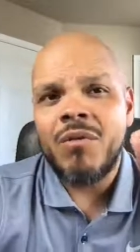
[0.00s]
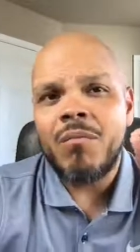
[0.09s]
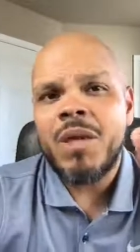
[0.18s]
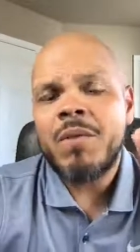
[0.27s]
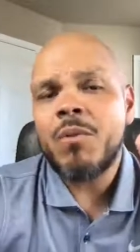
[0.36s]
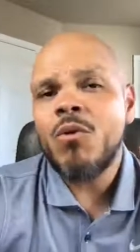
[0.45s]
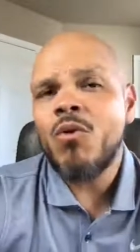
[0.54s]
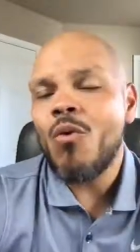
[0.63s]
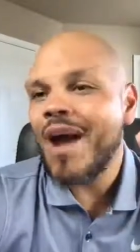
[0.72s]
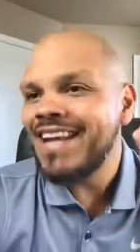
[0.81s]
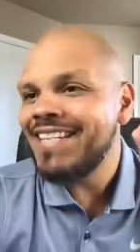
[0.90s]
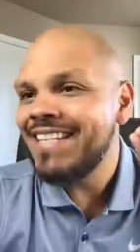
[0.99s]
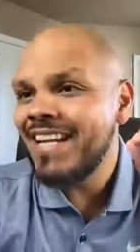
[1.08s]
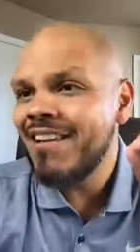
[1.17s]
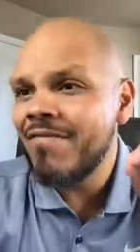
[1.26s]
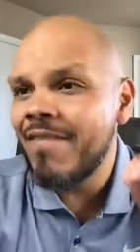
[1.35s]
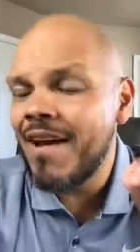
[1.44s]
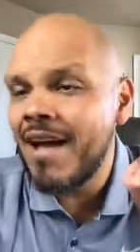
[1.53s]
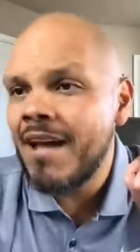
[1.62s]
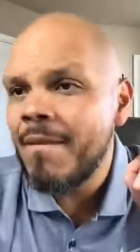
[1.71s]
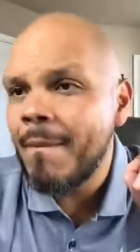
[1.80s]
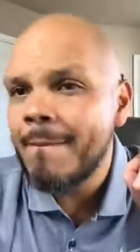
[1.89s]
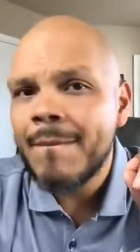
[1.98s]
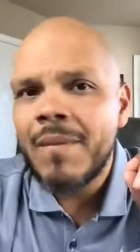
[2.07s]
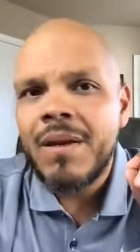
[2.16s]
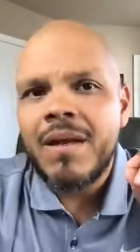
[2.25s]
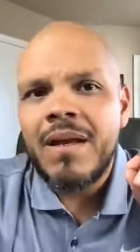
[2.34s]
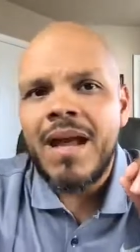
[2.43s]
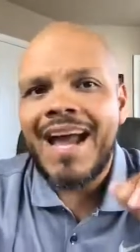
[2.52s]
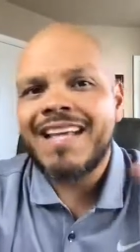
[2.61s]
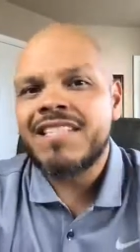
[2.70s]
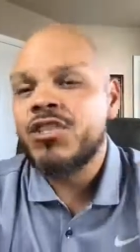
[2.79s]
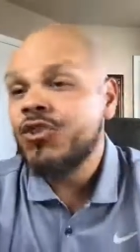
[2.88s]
People who identify as